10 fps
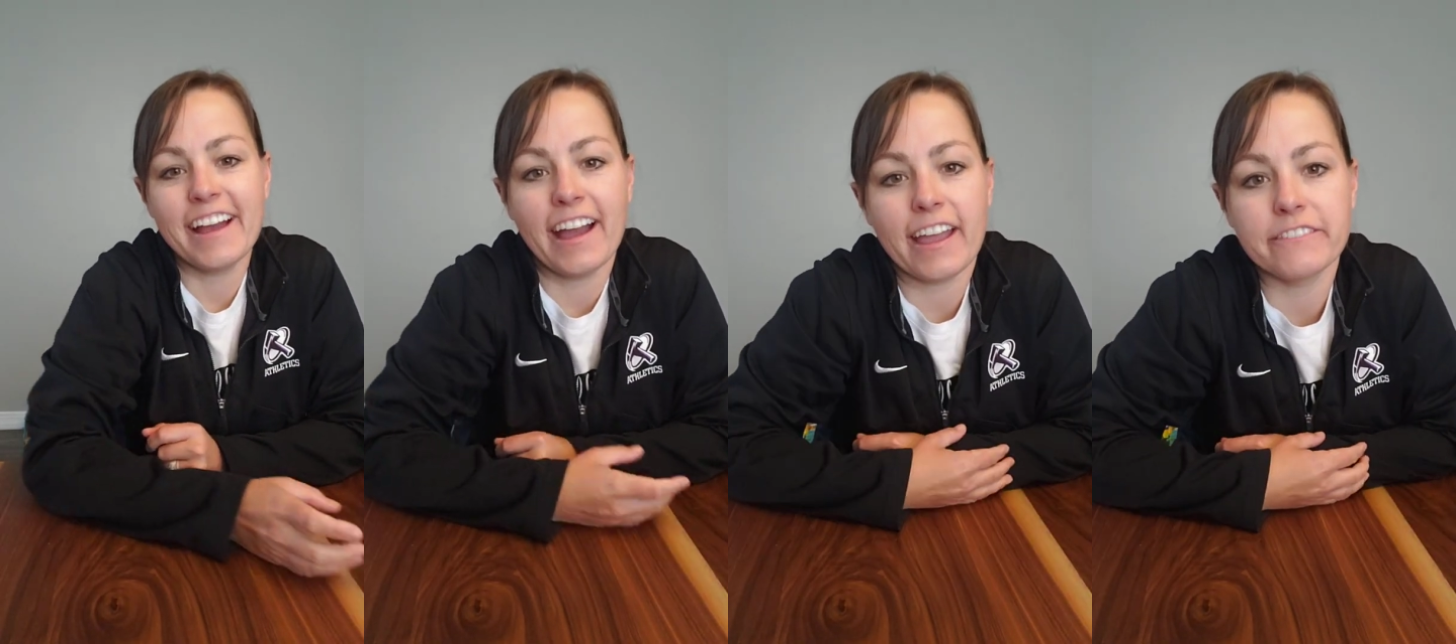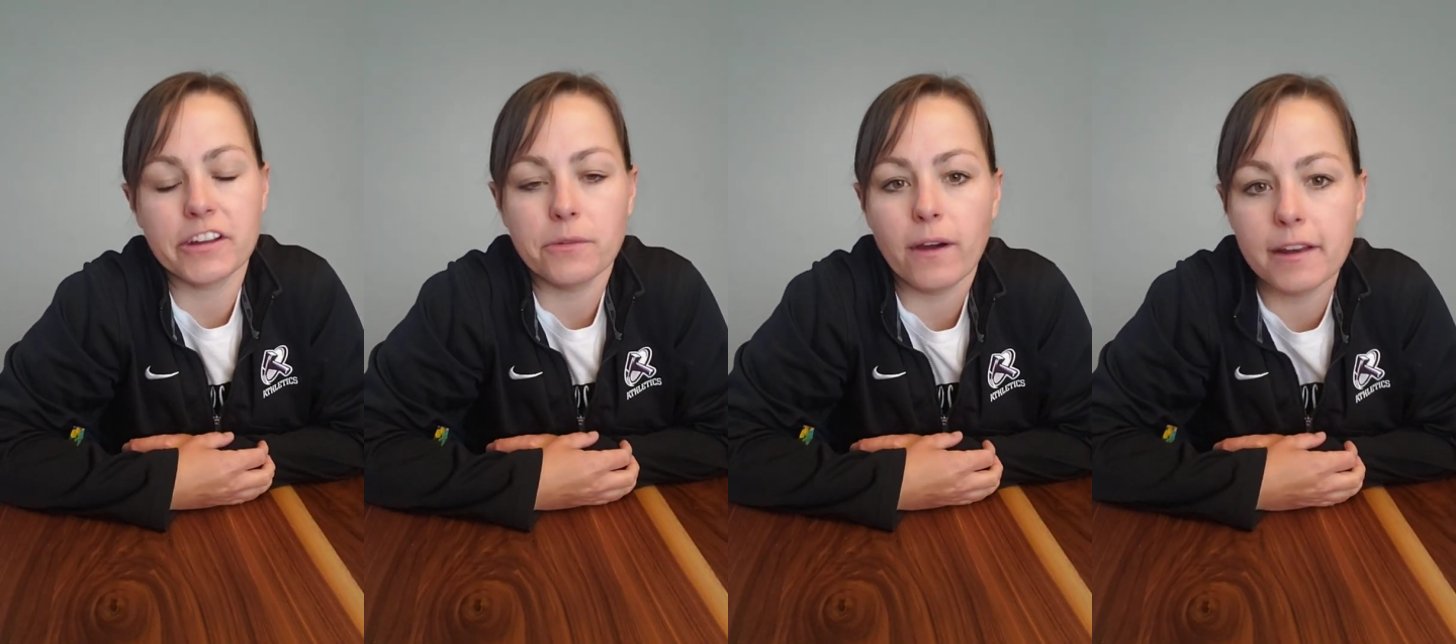Hi
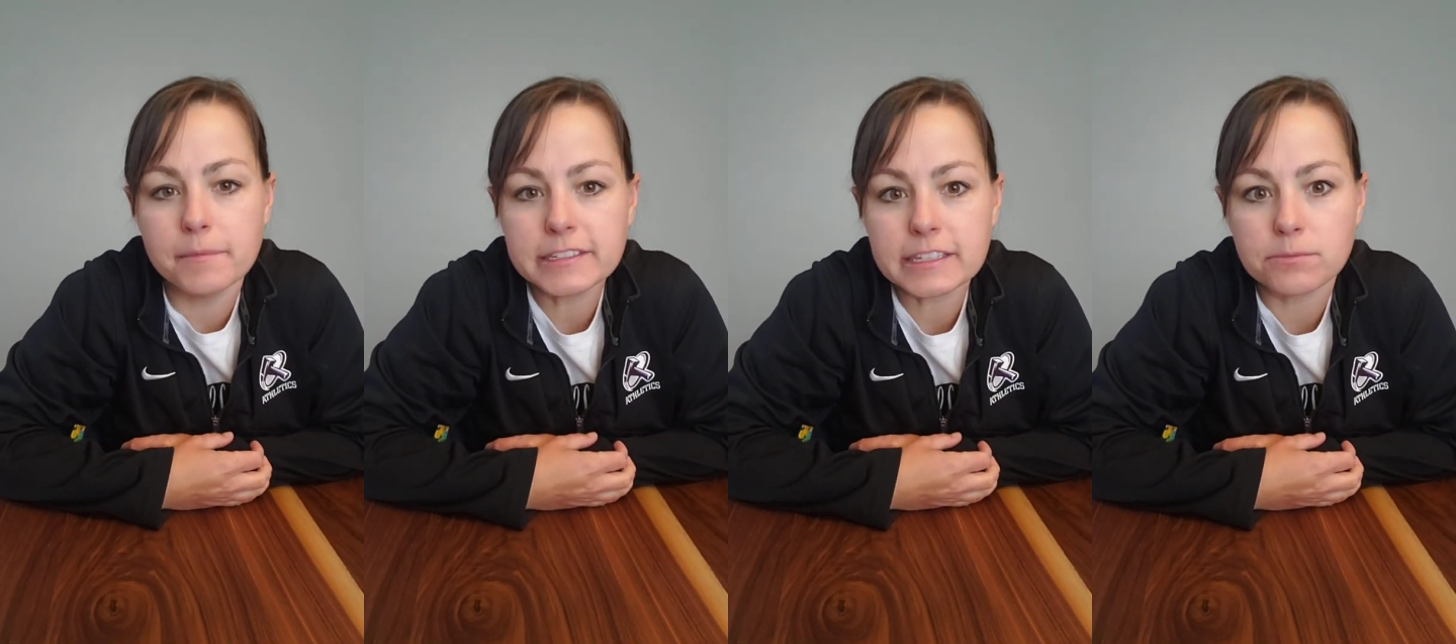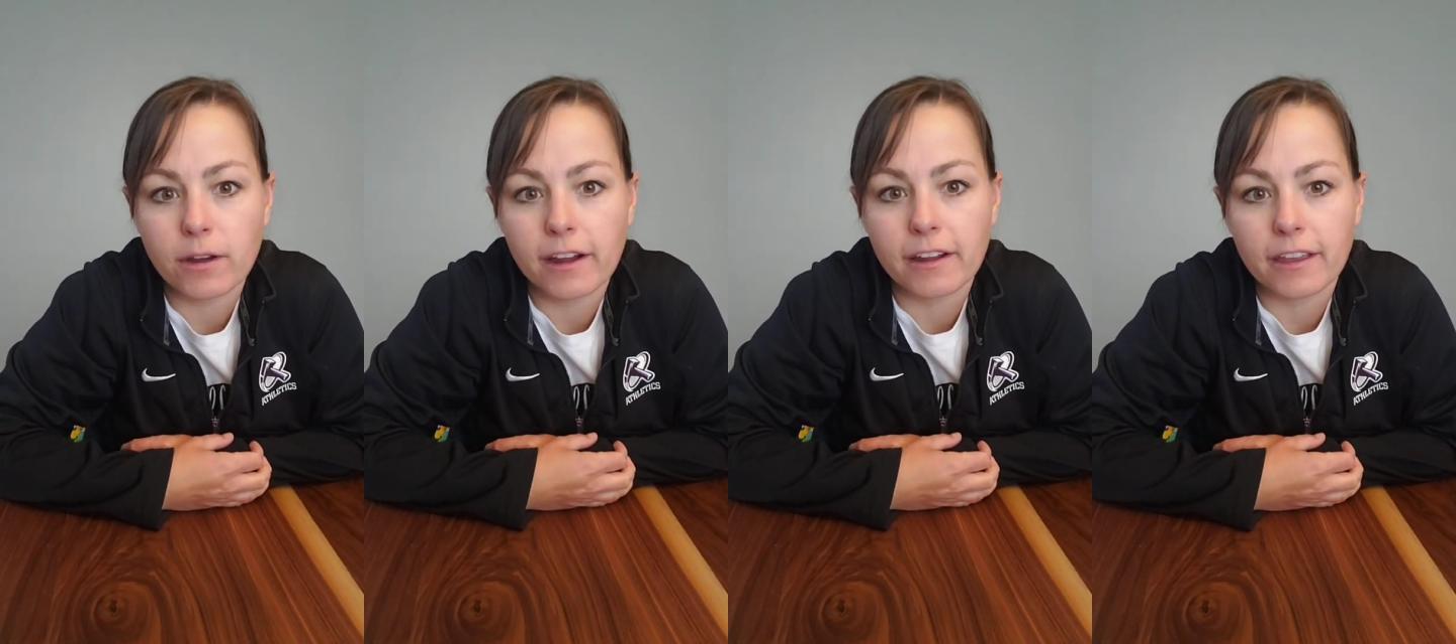everyone, Mrs.
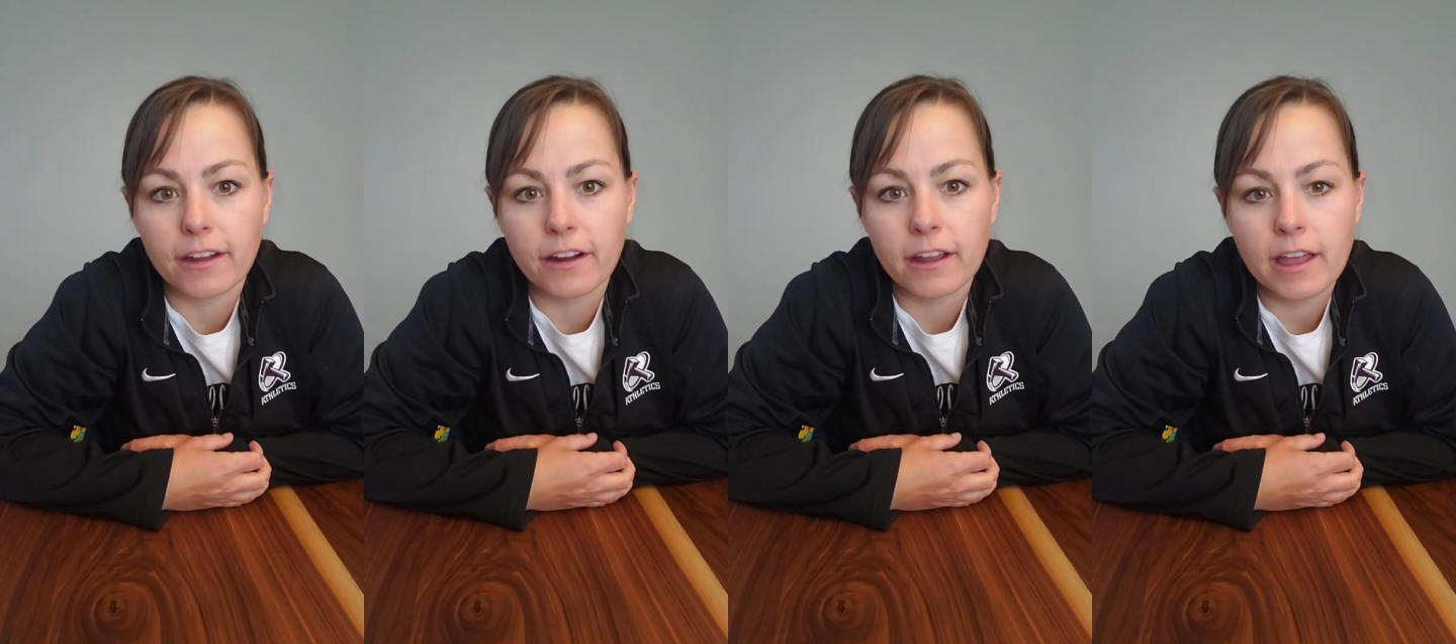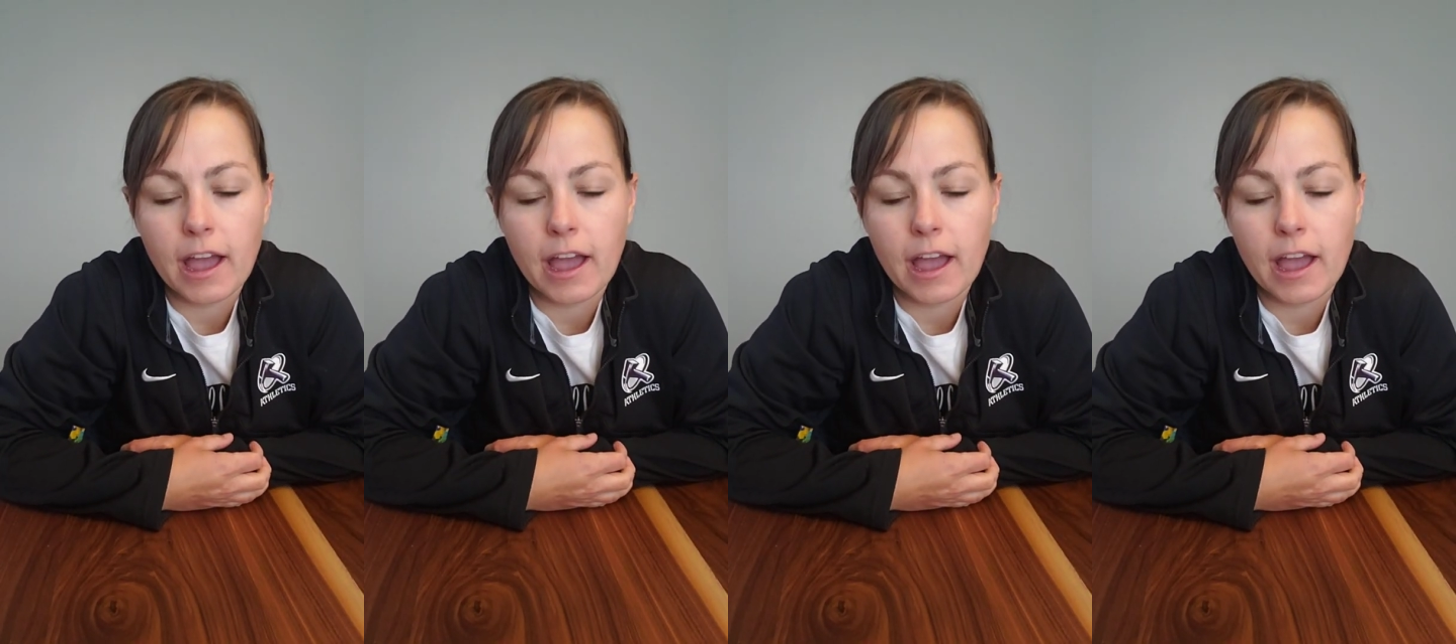Meyer here.